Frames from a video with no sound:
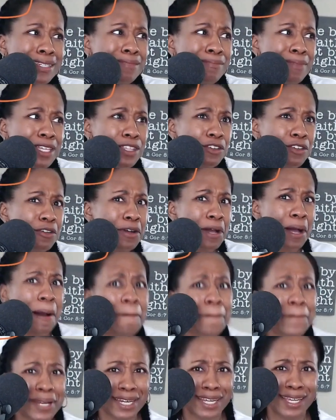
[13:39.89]
It doesn't mean that your
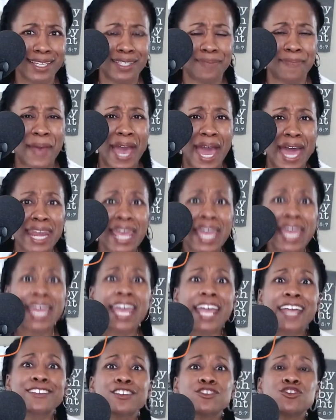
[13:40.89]
company is bad.
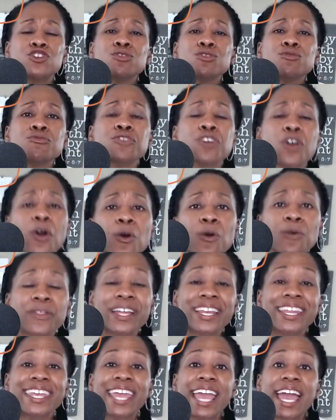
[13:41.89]
It's that you know
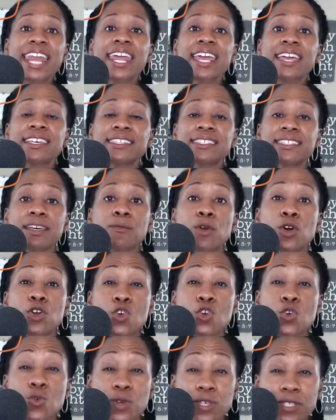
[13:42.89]
that getting
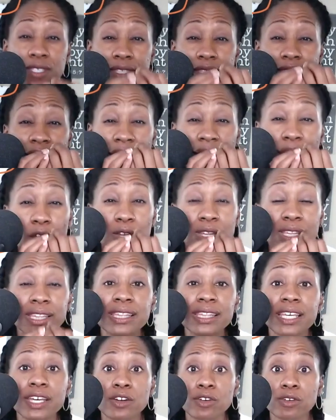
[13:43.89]
someone who is like
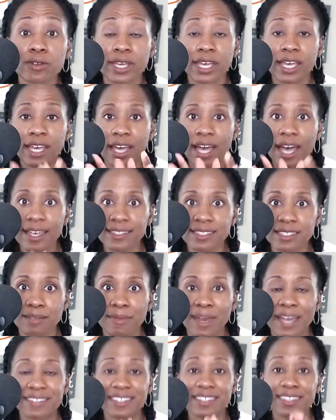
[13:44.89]
literally
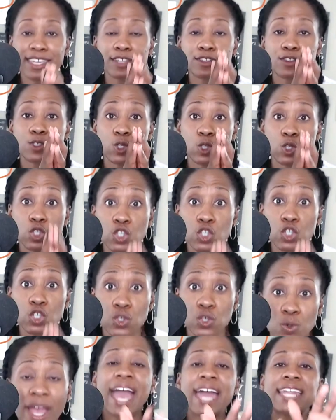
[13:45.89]
customizing things to
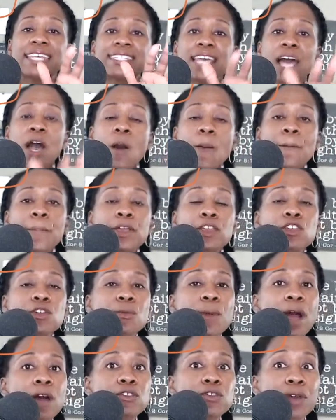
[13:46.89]
you and is helping
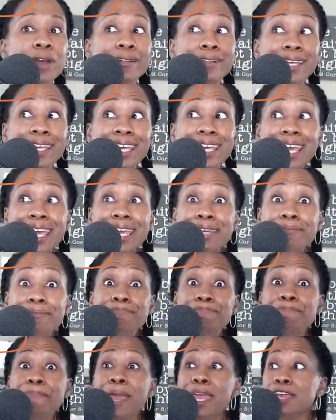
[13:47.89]
you out directly
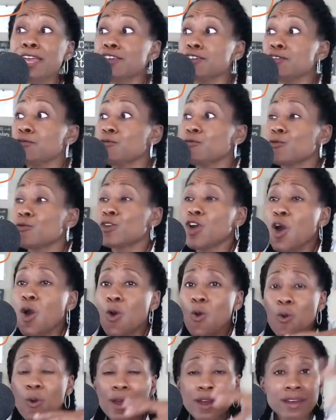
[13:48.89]
can make you
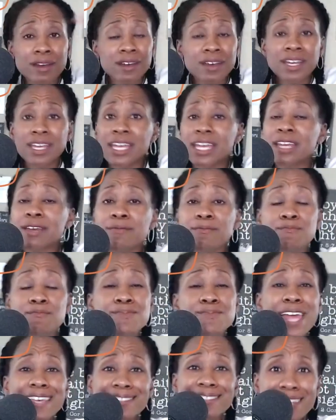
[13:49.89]
go
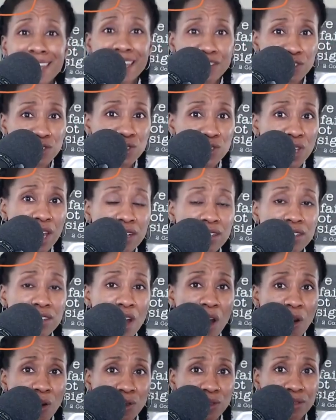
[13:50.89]
in destinations
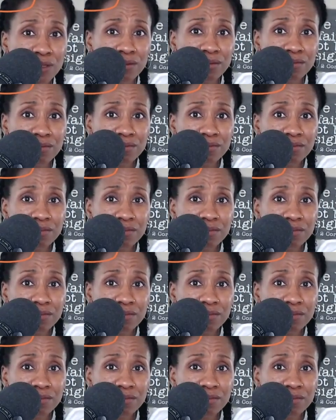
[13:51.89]
unknown.